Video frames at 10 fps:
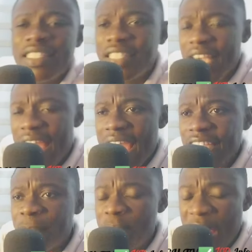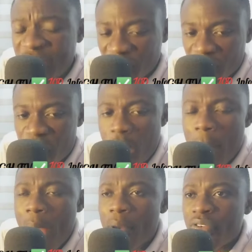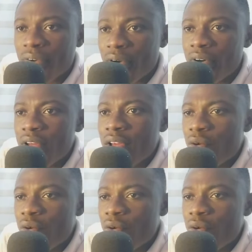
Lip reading: G8 page for a barbetro.